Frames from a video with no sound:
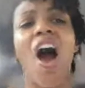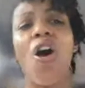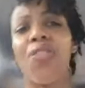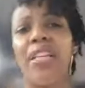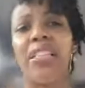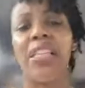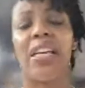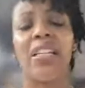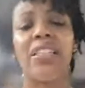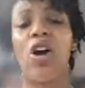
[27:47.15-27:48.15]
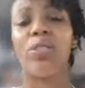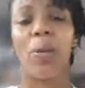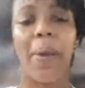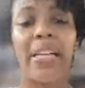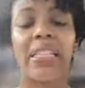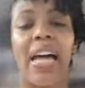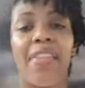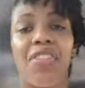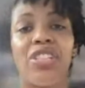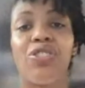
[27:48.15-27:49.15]
All these things, those are
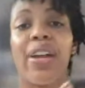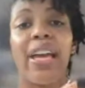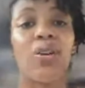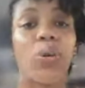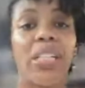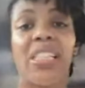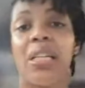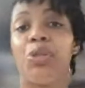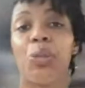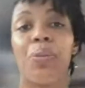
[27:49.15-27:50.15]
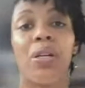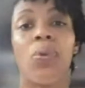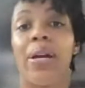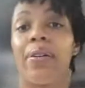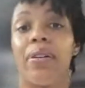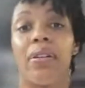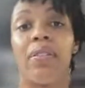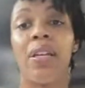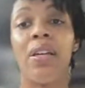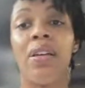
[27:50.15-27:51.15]
baseline things your equity team should be aware of.
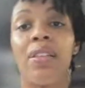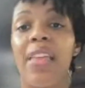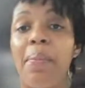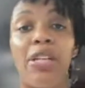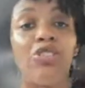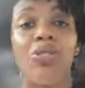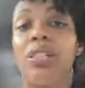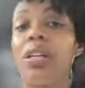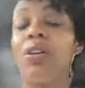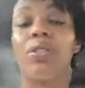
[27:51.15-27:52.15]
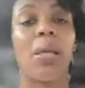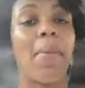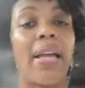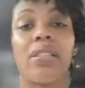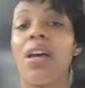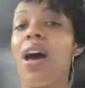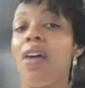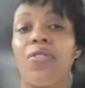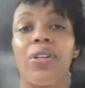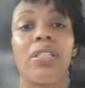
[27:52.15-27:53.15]
That means you need to go to somebody's
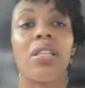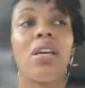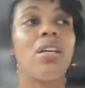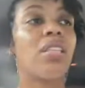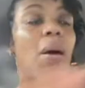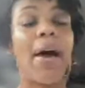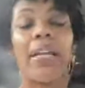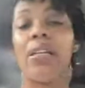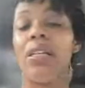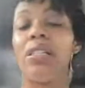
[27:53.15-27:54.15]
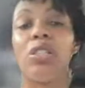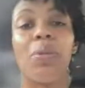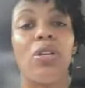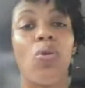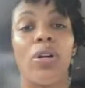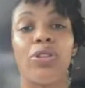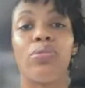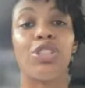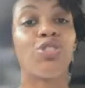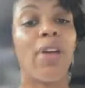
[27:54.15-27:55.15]
conference. Somebody needs to be going
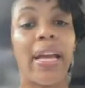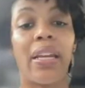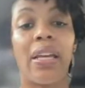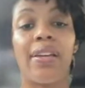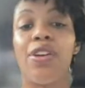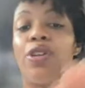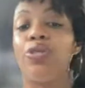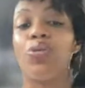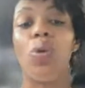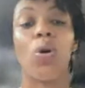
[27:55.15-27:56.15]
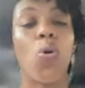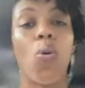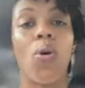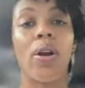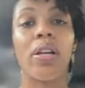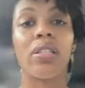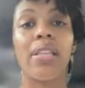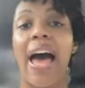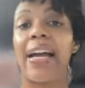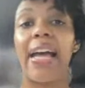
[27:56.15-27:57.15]
through a training, through a course.
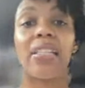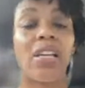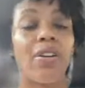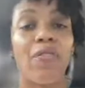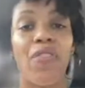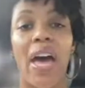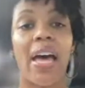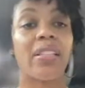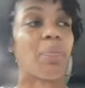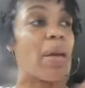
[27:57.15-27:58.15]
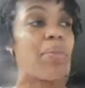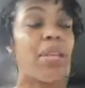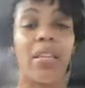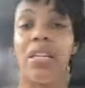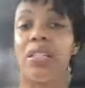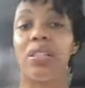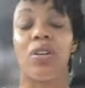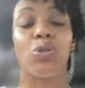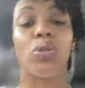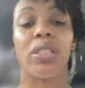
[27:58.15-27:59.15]
I got certified. Maybe they need to
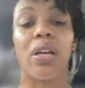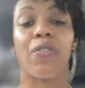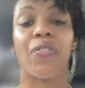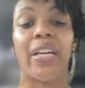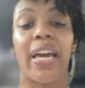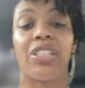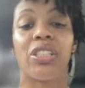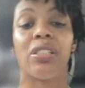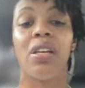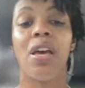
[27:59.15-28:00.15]
go through a certification.